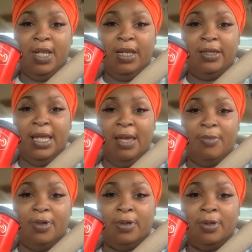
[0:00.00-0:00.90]
Hello,
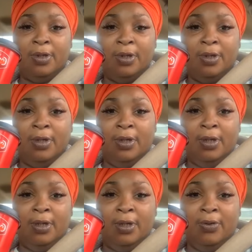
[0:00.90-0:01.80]
Diamond.
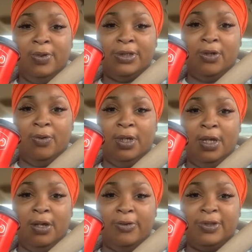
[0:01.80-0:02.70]
What's
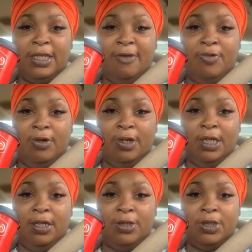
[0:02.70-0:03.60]
going on? Save your
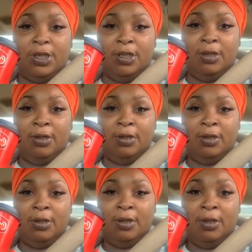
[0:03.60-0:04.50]
energy
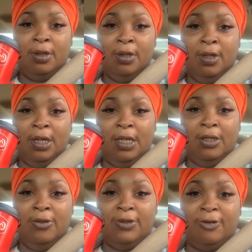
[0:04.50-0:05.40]

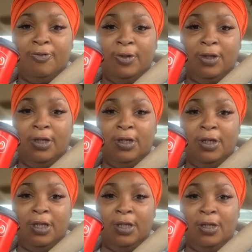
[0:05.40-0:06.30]
and use it for the
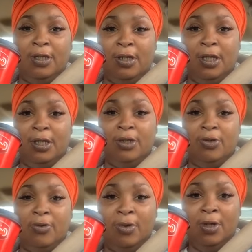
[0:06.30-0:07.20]
good in
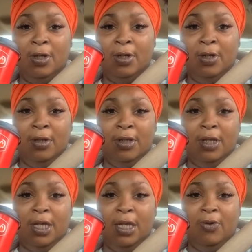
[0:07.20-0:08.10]
you.
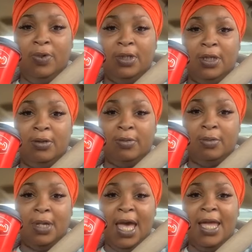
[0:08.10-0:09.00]
The hell with them.
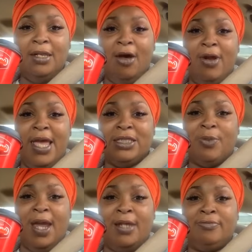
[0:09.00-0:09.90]
I know that's
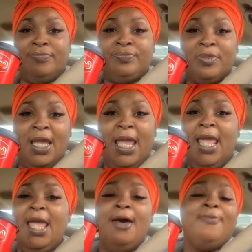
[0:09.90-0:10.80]
right. The
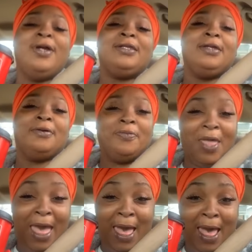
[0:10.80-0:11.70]
hell with them.